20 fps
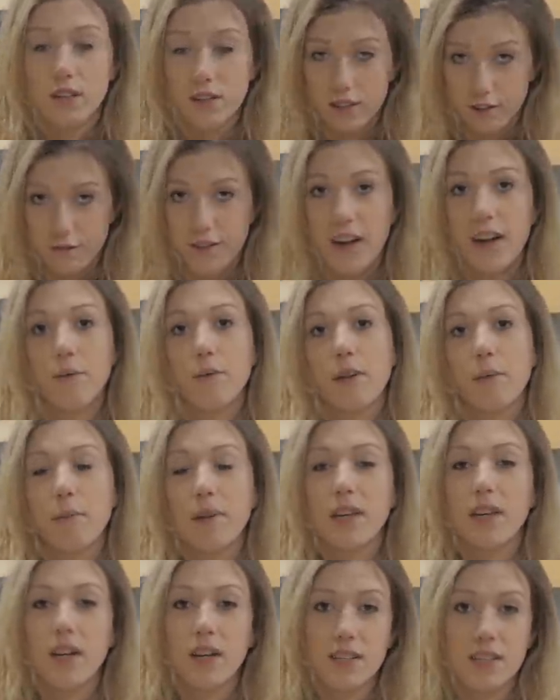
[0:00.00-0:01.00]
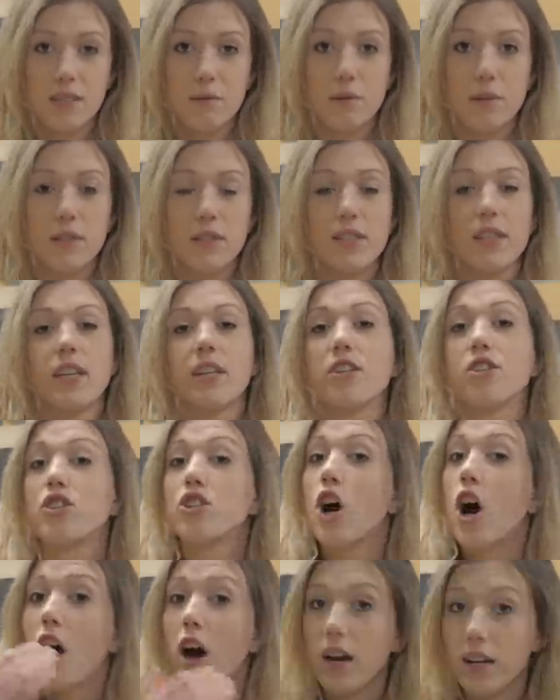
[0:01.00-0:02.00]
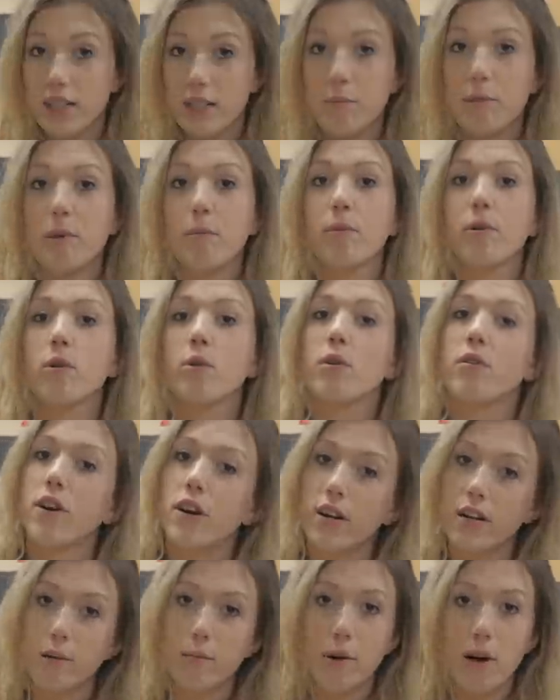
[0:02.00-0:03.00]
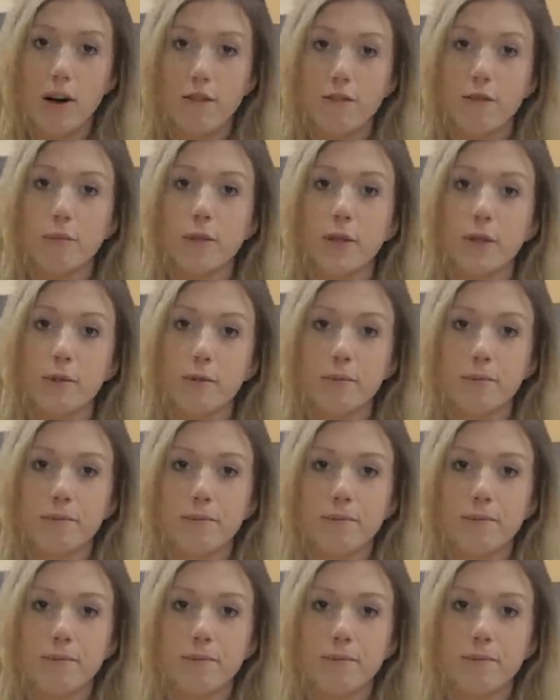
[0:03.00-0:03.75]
to find repeat customers and talk to people who have already bought from you.